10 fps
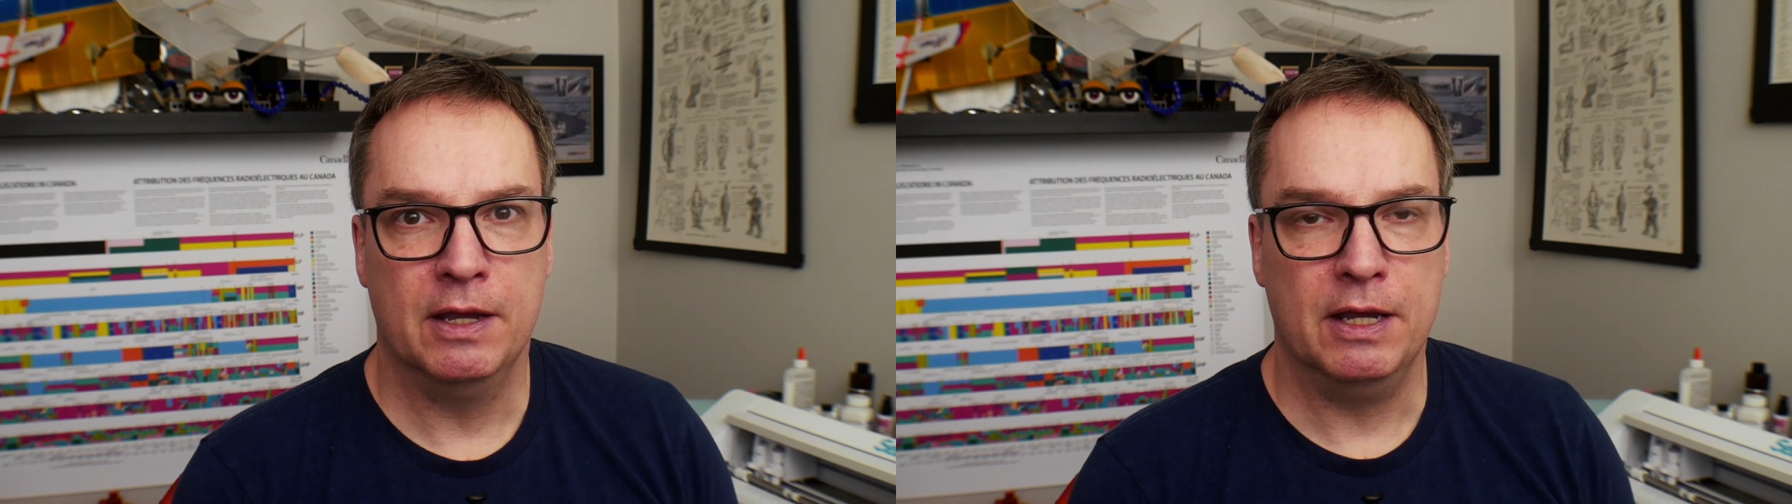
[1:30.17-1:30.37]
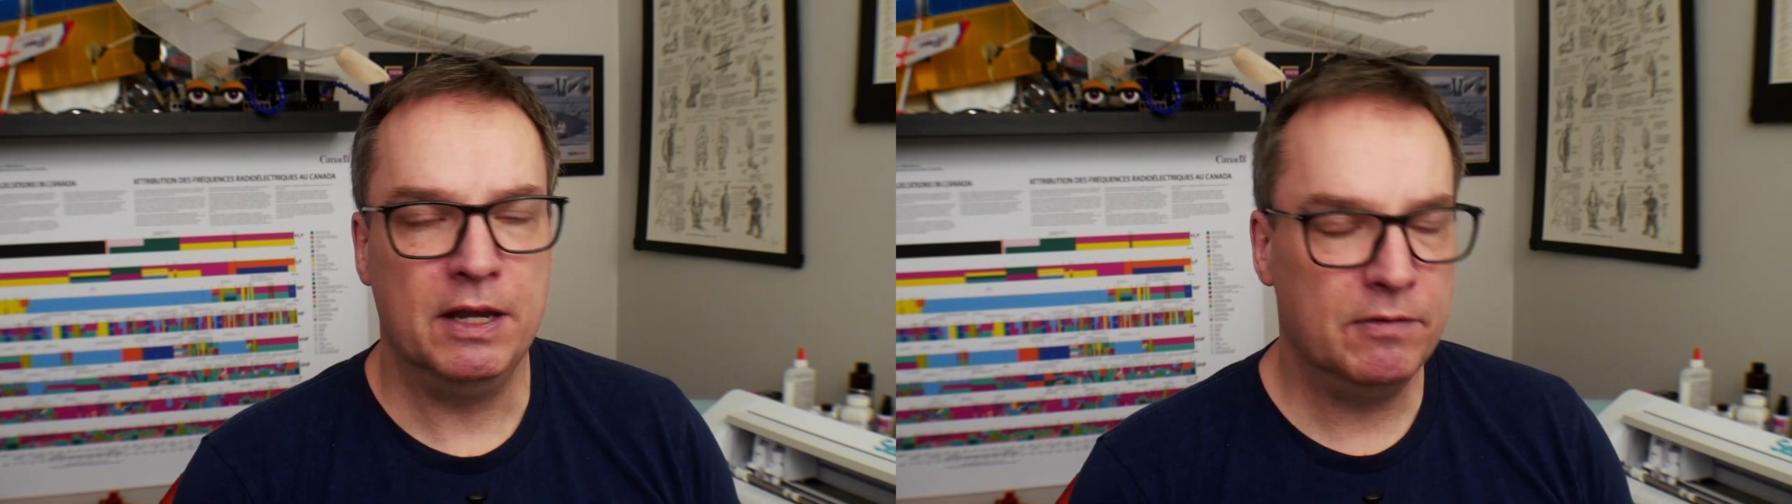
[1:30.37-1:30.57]

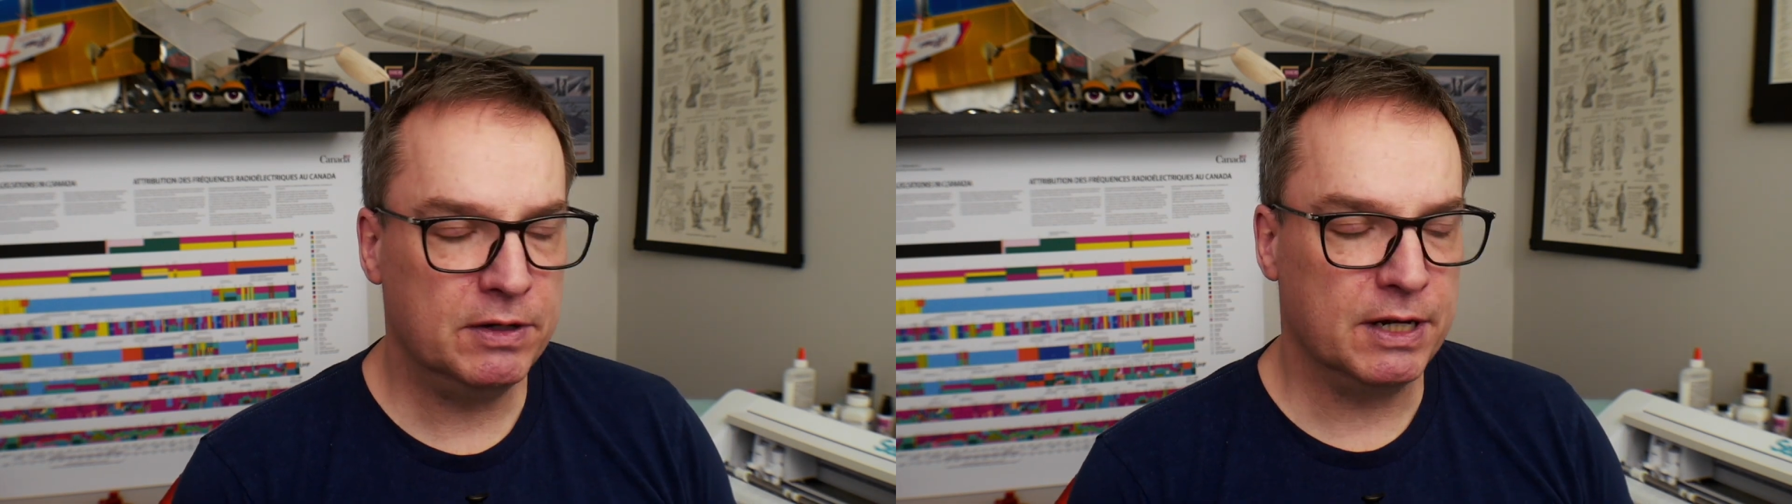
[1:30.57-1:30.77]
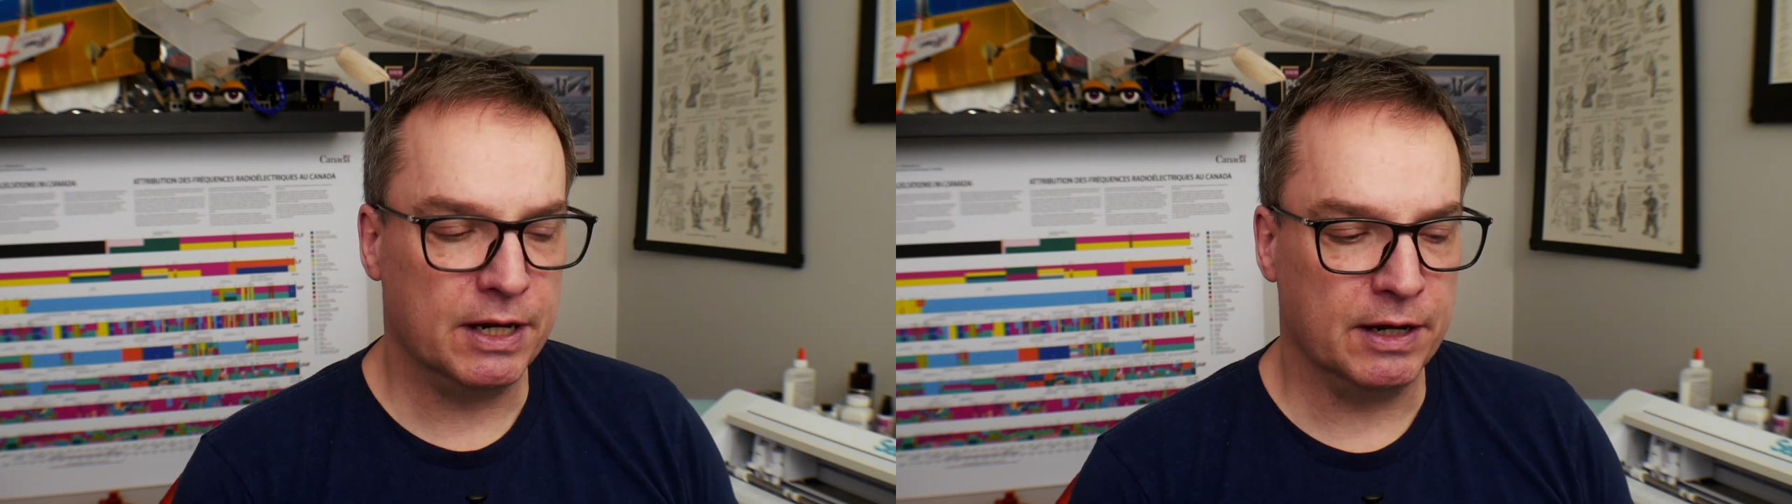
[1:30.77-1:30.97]

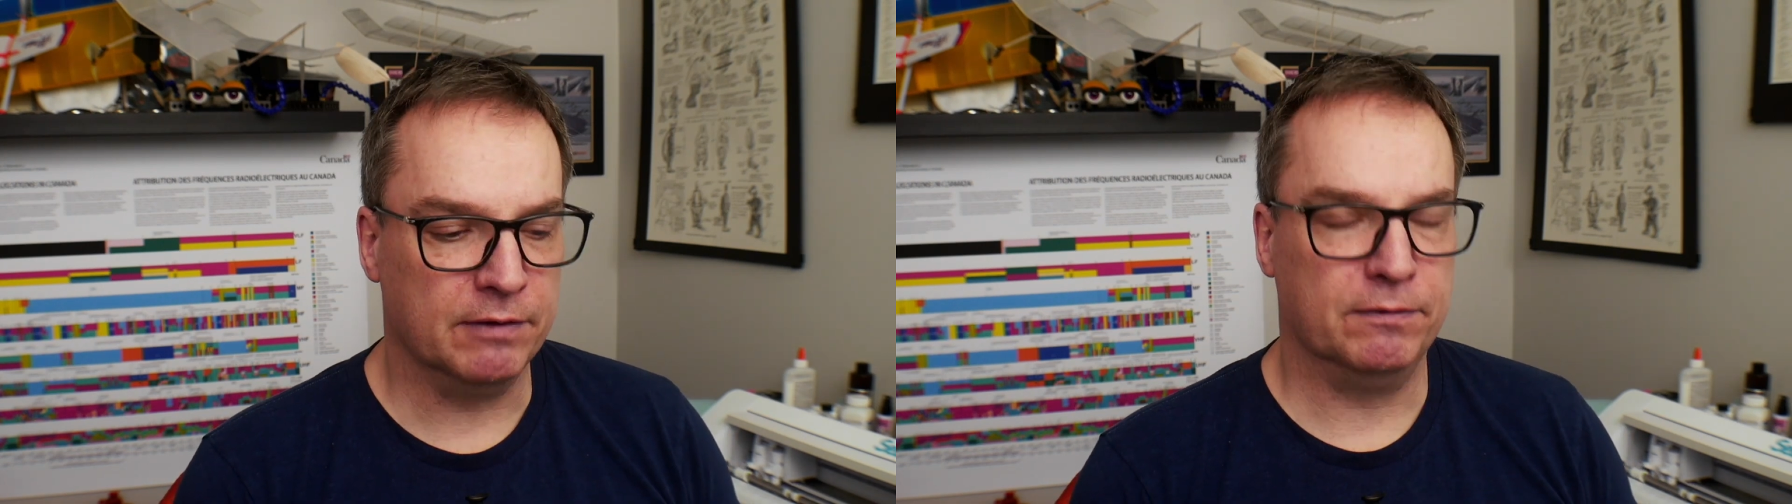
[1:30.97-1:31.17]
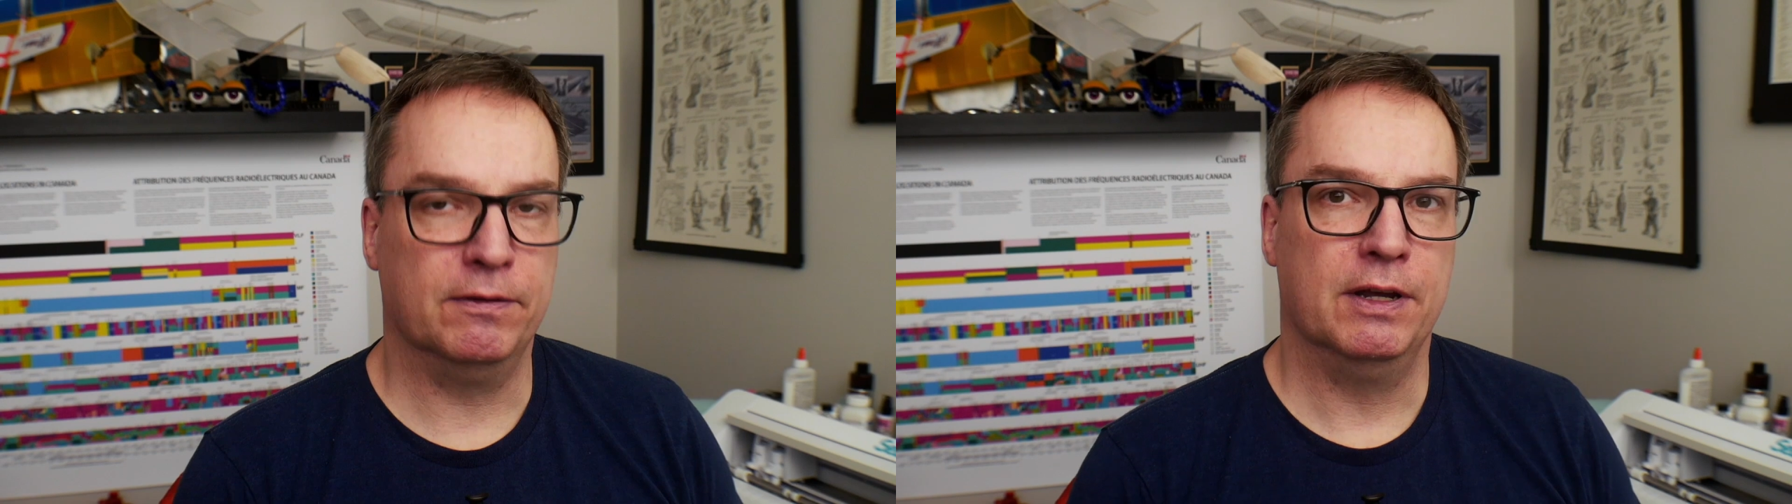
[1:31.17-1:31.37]
even
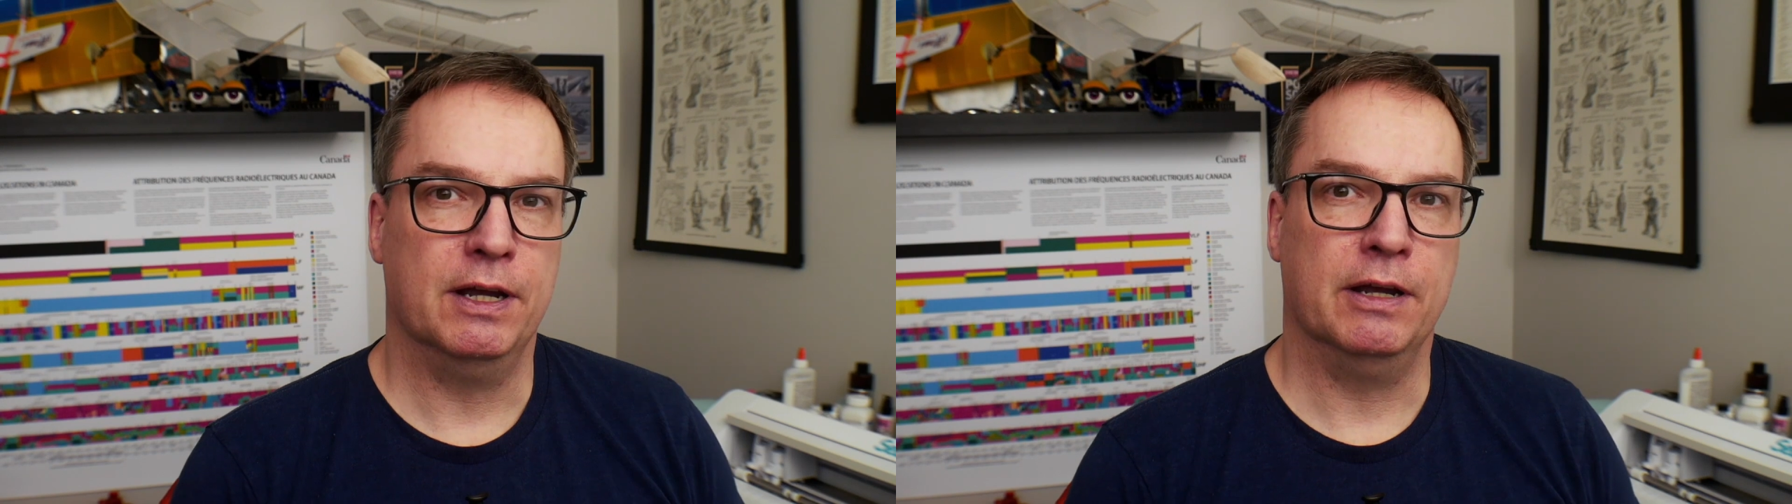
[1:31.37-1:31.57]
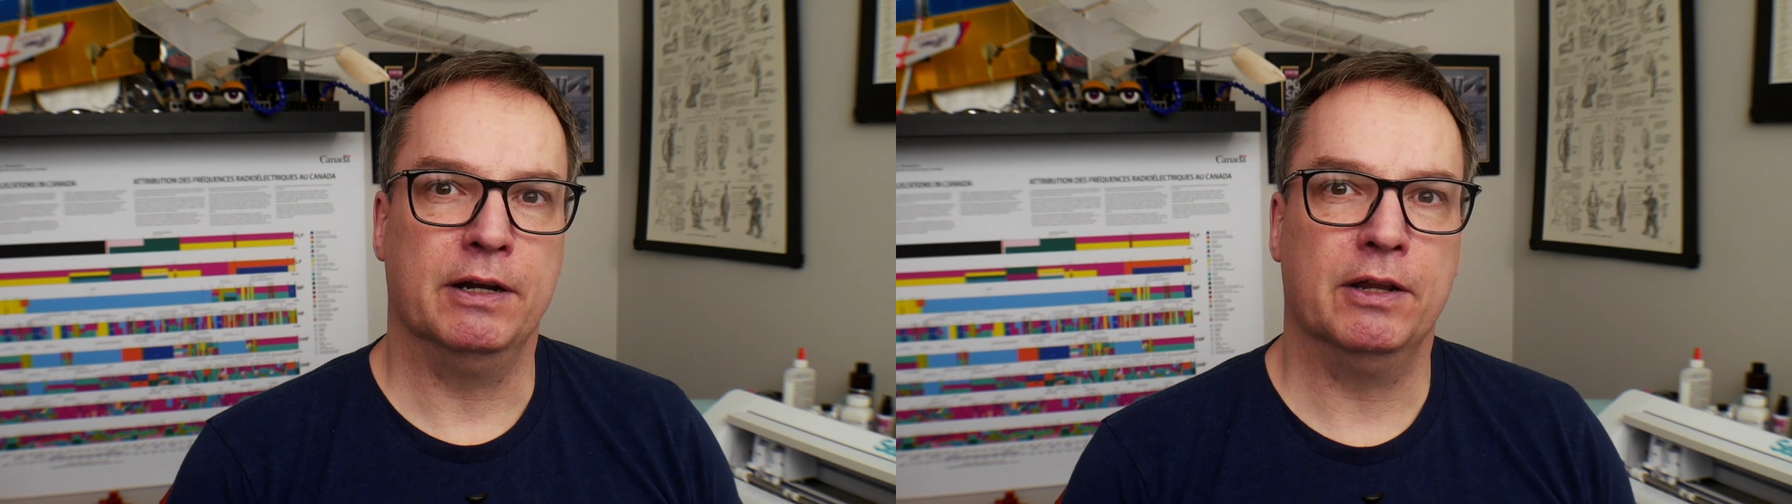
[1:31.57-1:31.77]
if
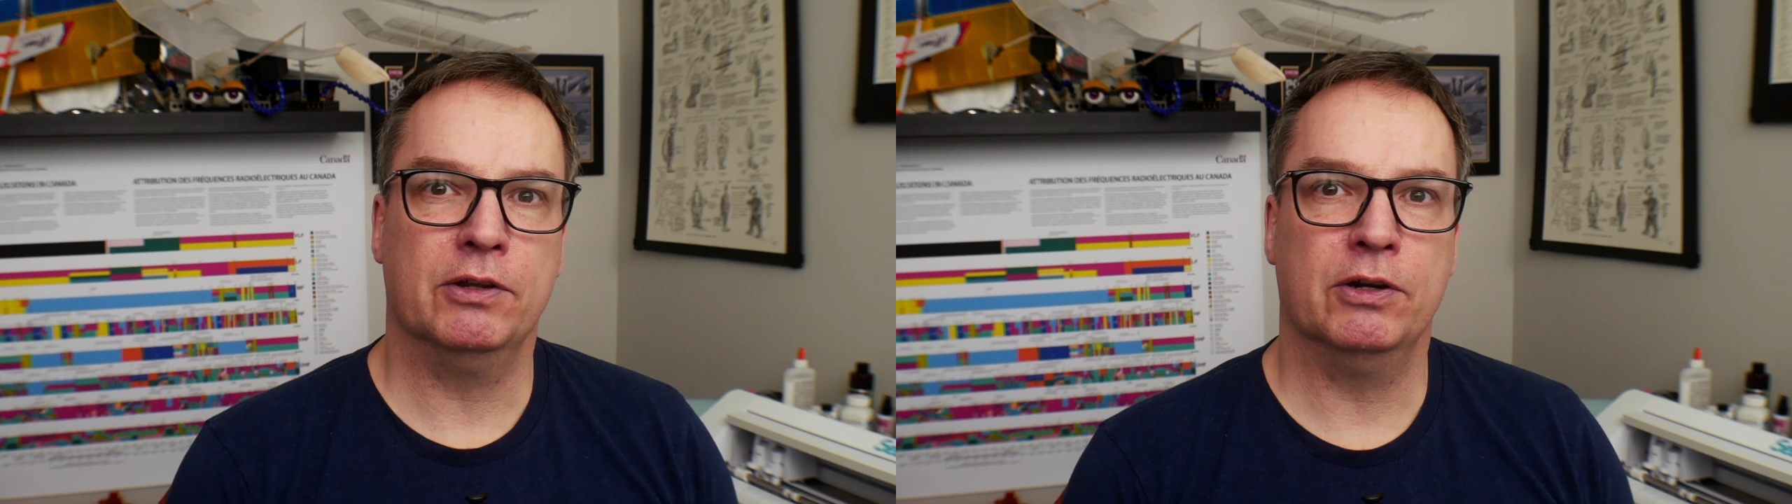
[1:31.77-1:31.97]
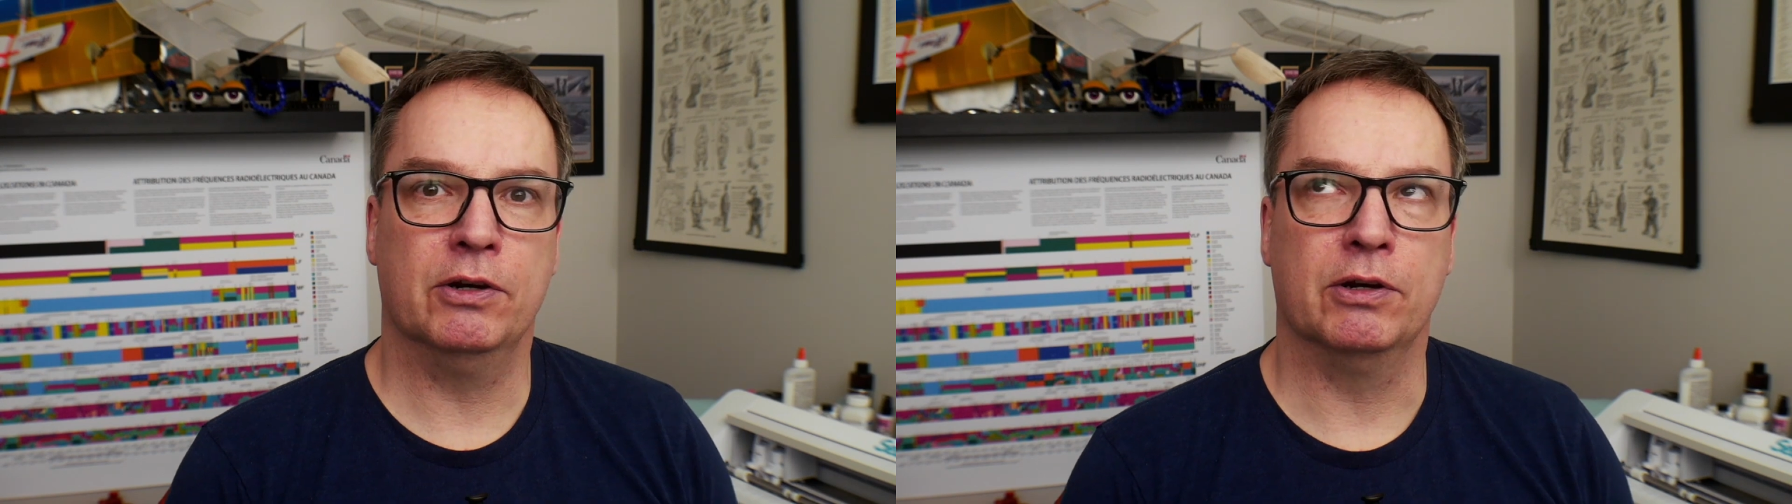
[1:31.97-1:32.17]

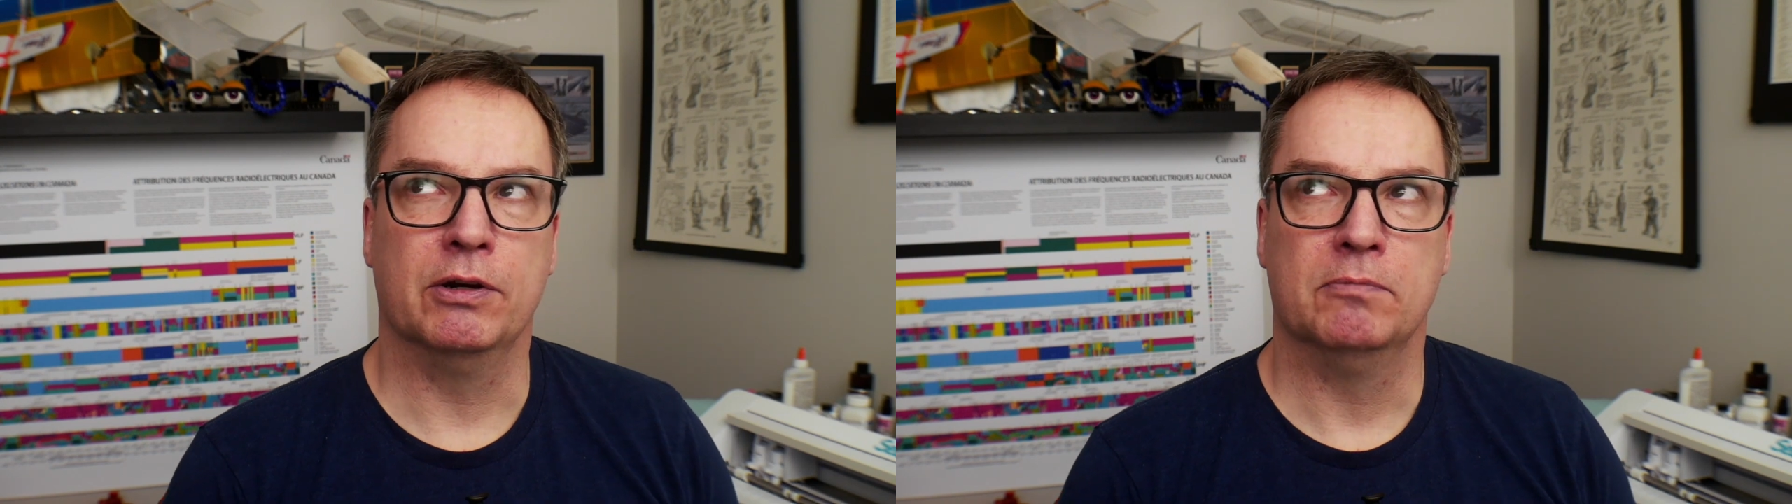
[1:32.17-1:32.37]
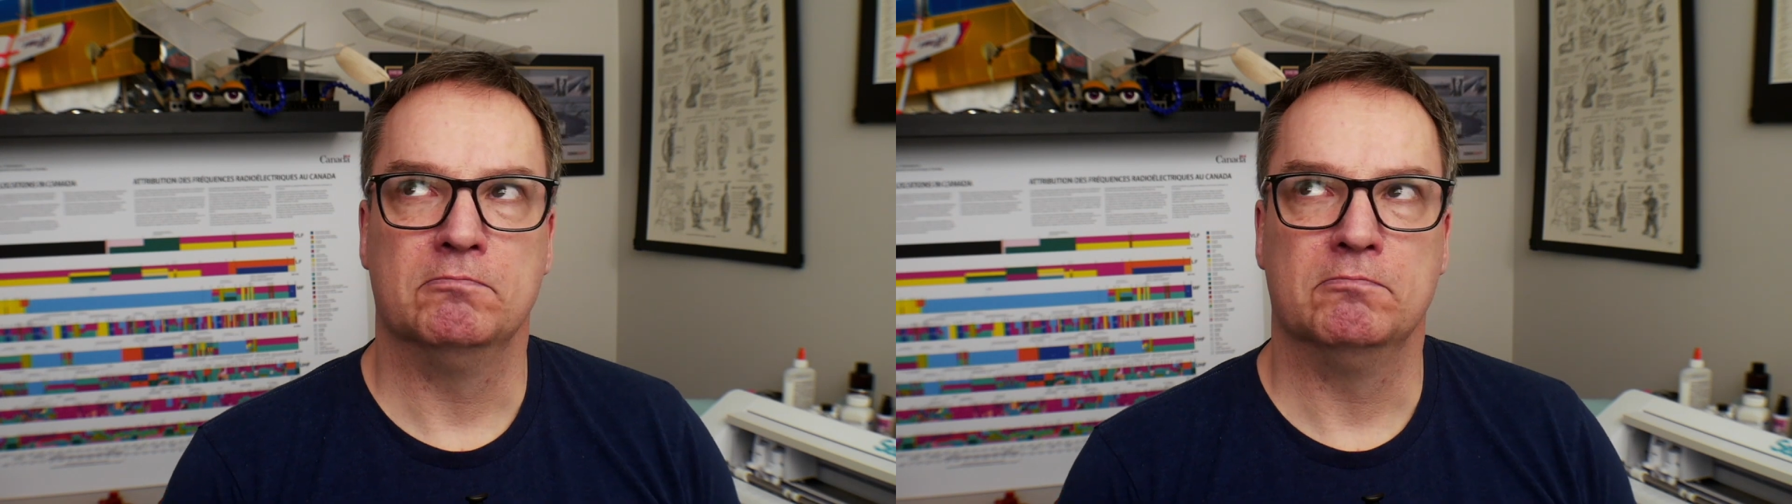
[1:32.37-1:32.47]
another